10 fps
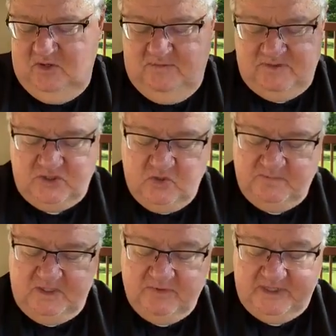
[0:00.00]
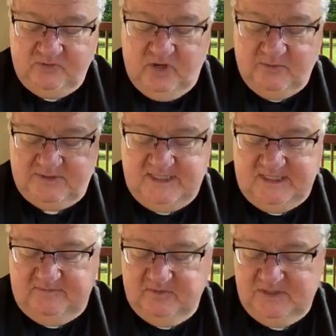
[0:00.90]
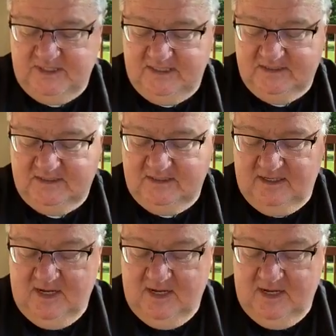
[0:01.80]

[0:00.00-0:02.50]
You have showed me great troubles and adversities,